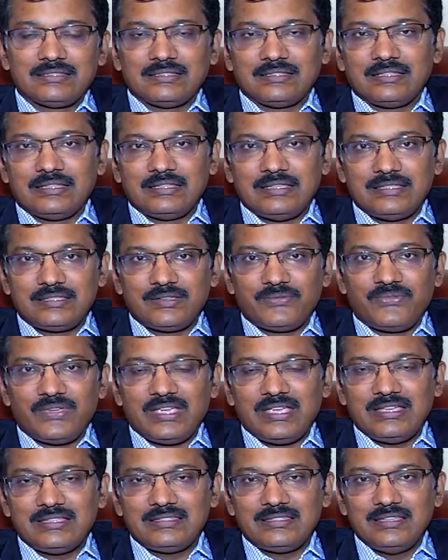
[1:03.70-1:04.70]
uh,
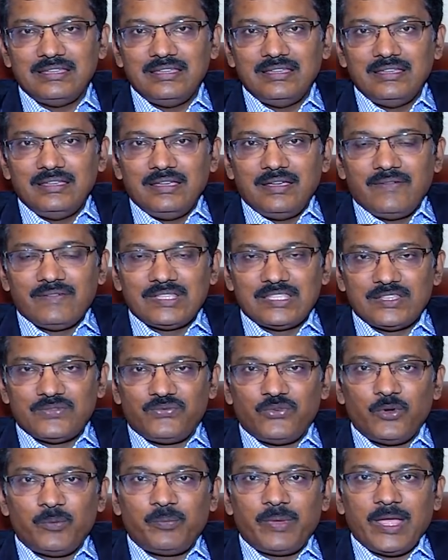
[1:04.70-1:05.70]
esophagus. This is a
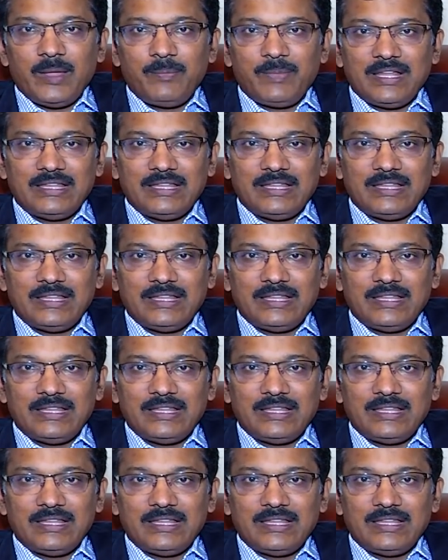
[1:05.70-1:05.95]
food pipe,